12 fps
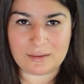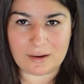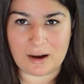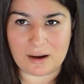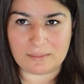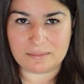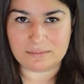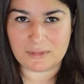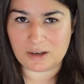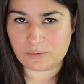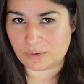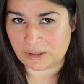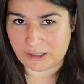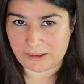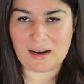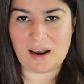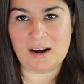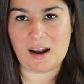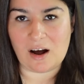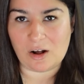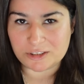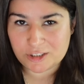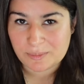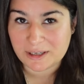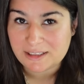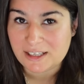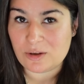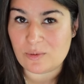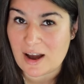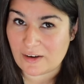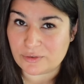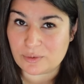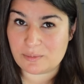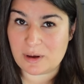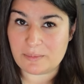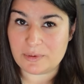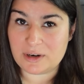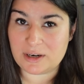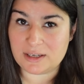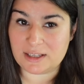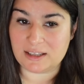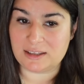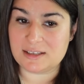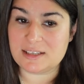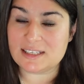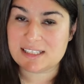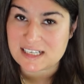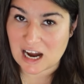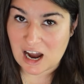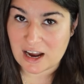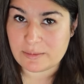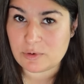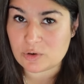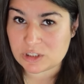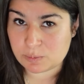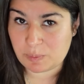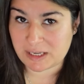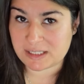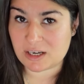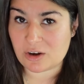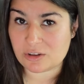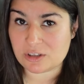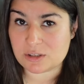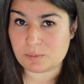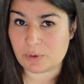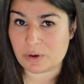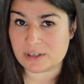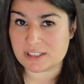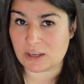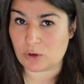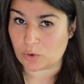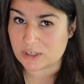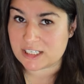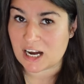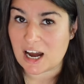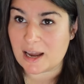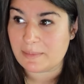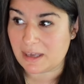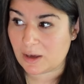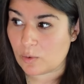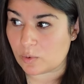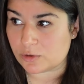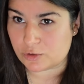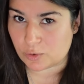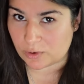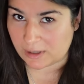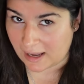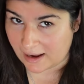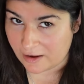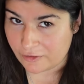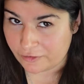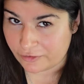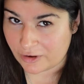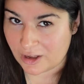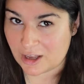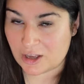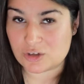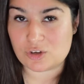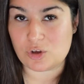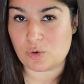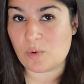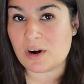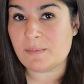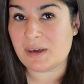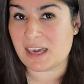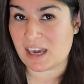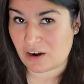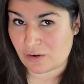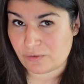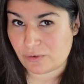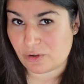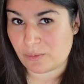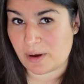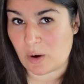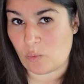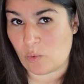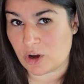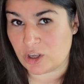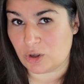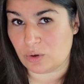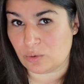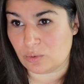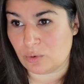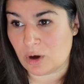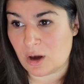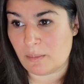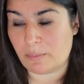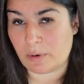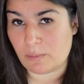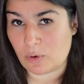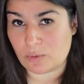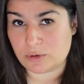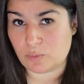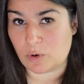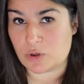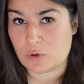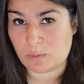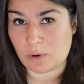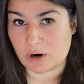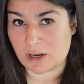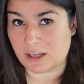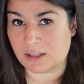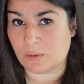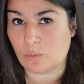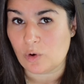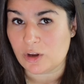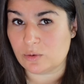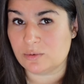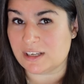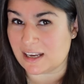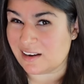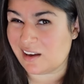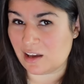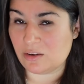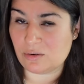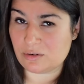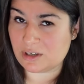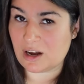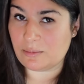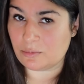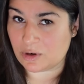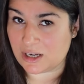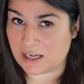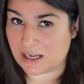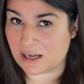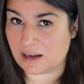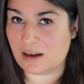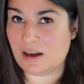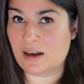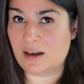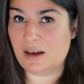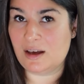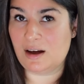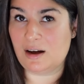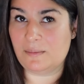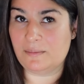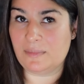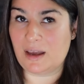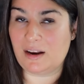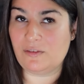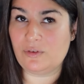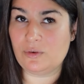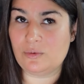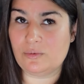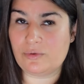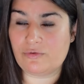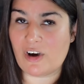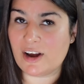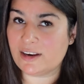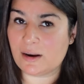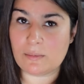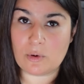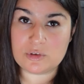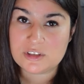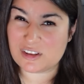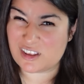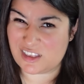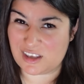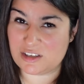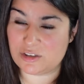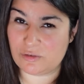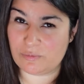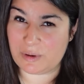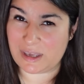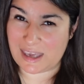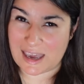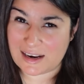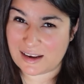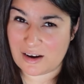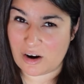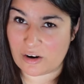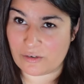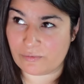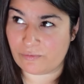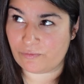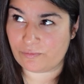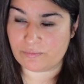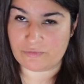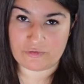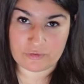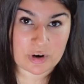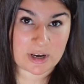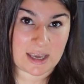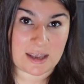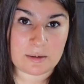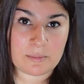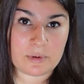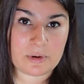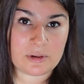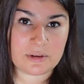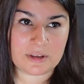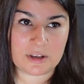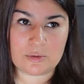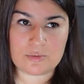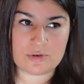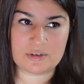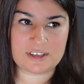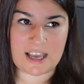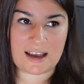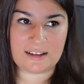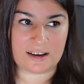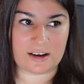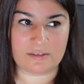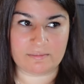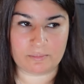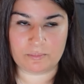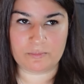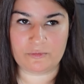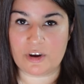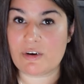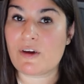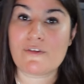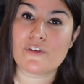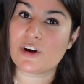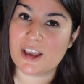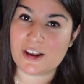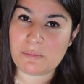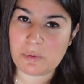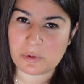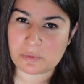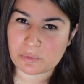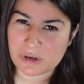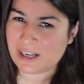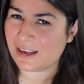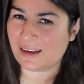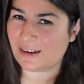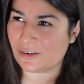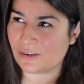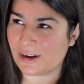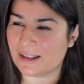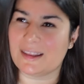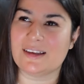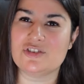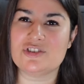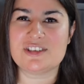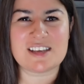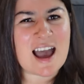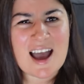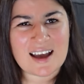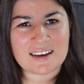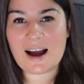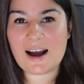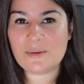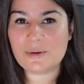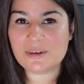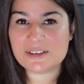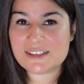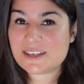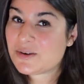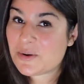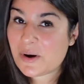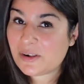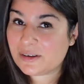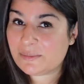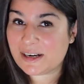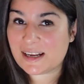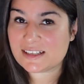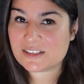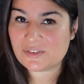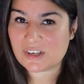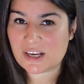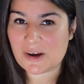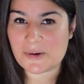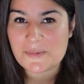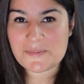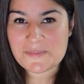Not really. And ultimately, you have to remember that this is time you're spending on these books, and your time equals your life. So you want to be careful about what you promote, what you market, and what you dedicate your time reading. And if you find that most of the things you've been getting are forgettable, then you just had like a very forgettable reading year, and that's just sad. I will see you all in my next video.